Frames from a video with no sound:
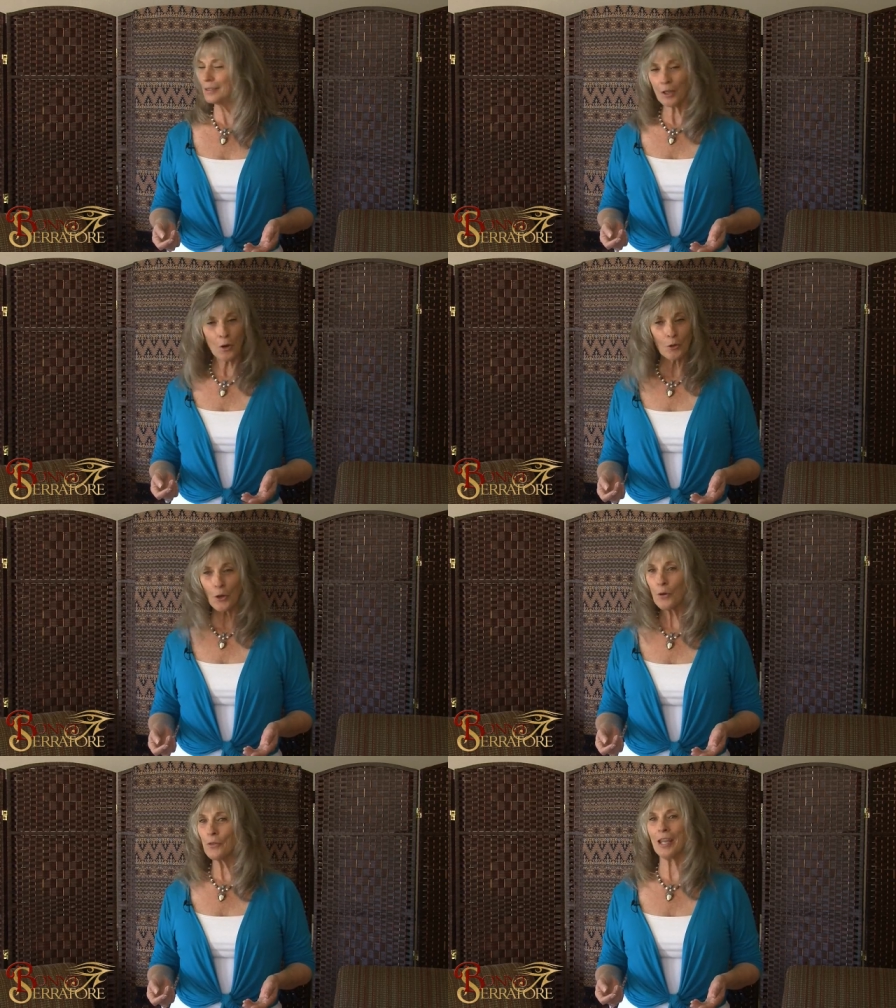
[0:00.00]
Don't
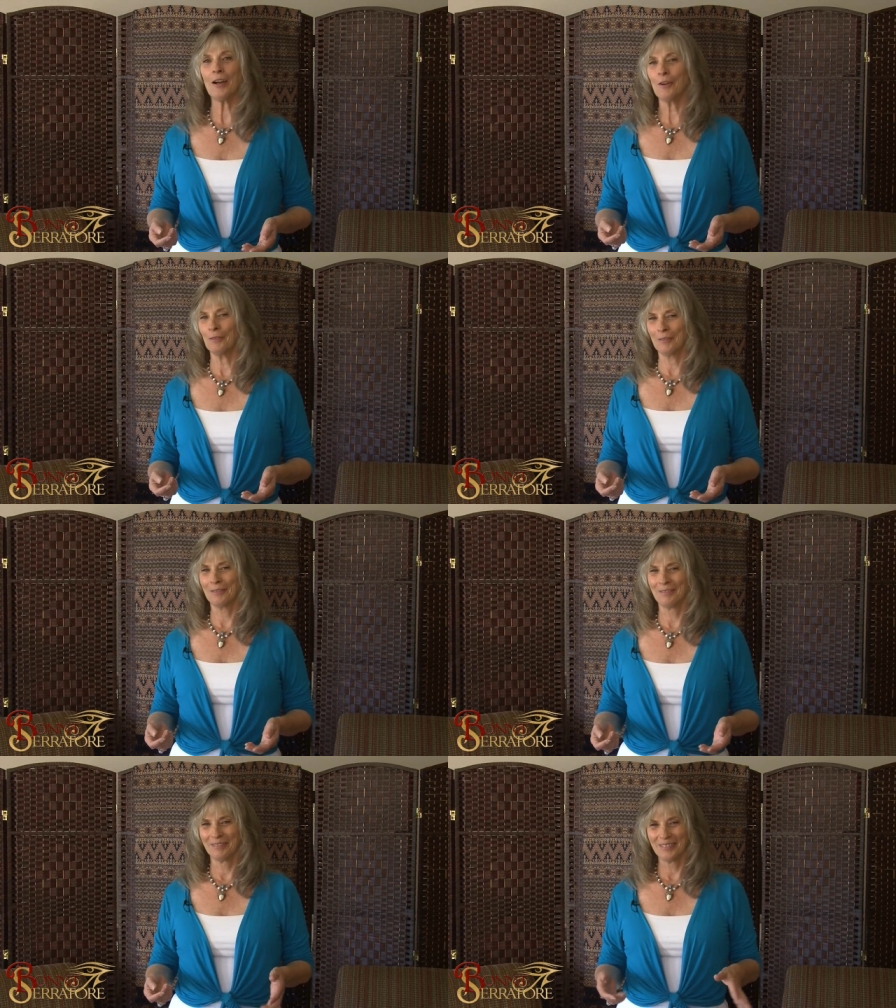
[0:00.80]
go there.
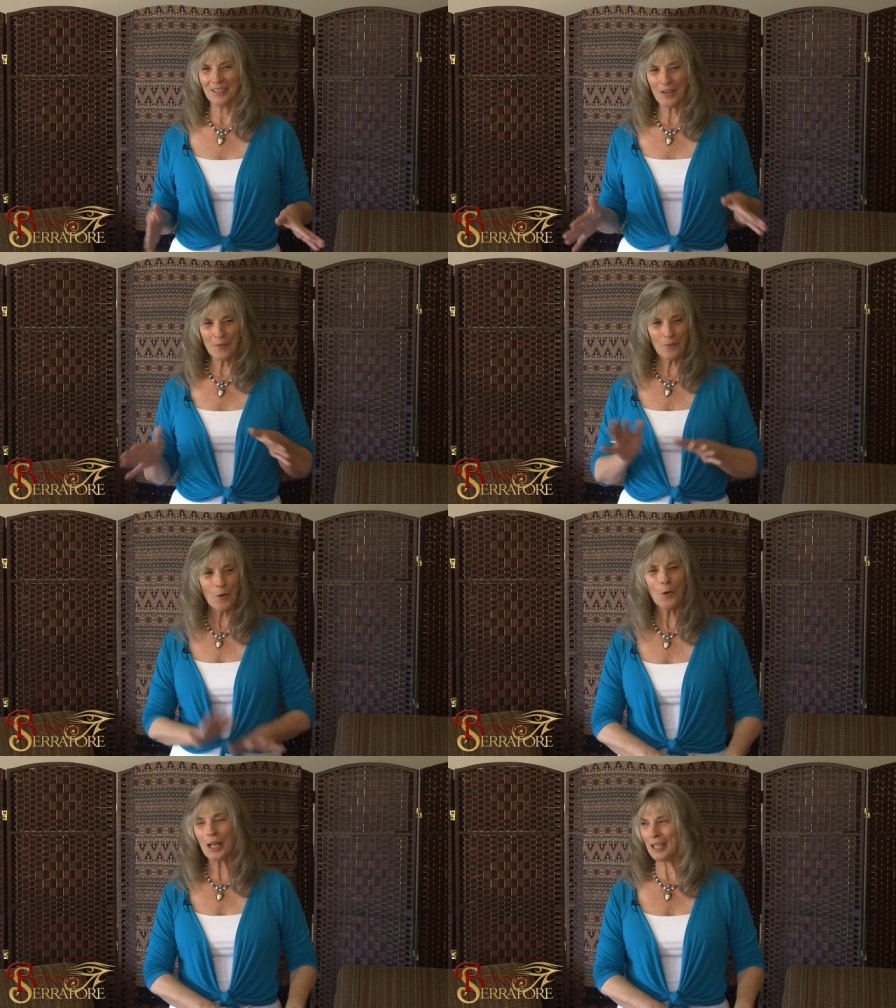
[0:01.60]

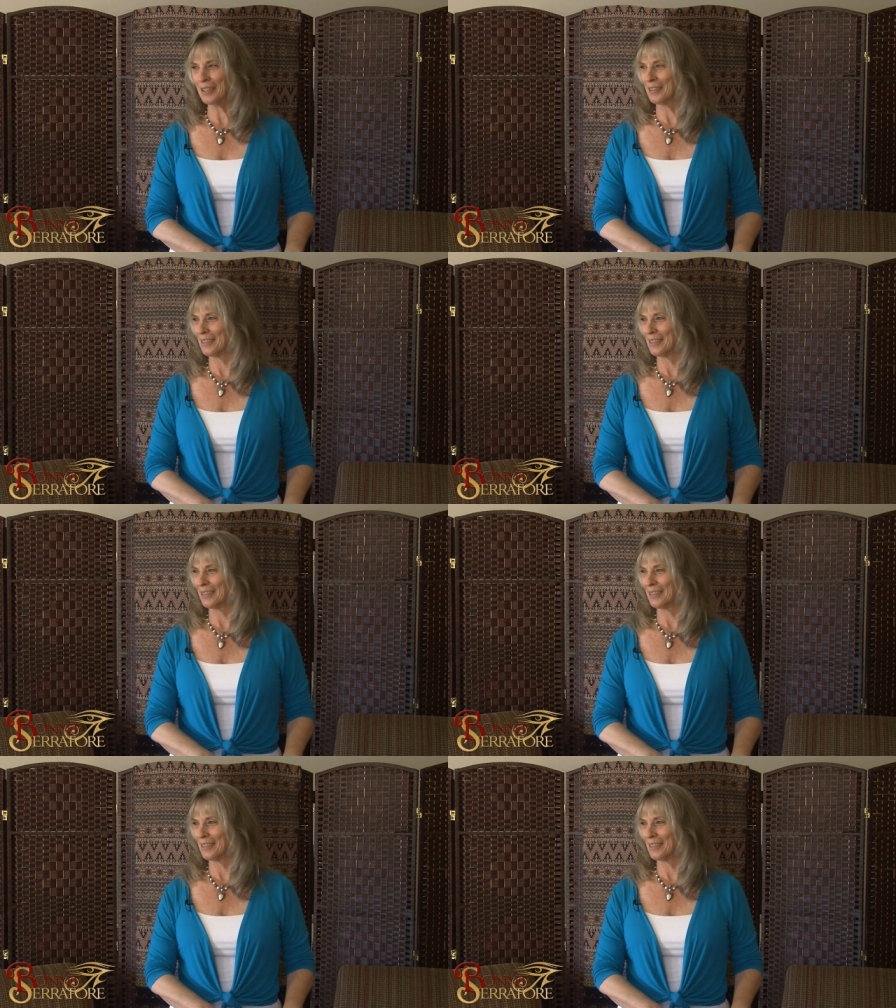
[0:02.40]
Avoid.